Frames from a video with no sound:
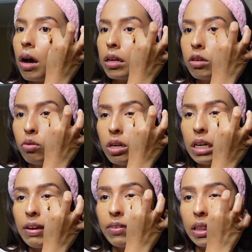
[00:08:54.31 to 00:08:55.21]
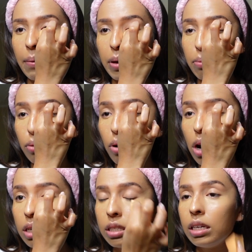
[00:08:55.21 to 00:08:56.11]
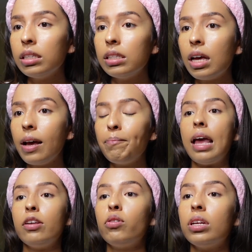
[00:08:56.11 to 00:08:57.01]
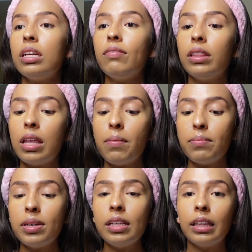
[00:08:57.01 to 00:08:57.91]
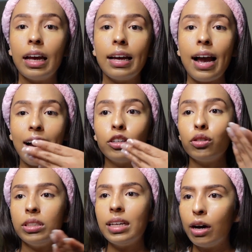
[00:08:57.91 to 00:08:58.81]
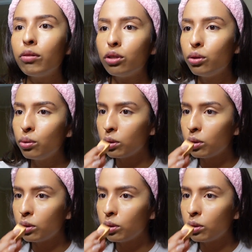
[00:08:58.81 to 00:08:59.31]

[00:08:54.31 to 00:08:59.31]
you didn't even let me process that, and you didn't even let me like actually tell you.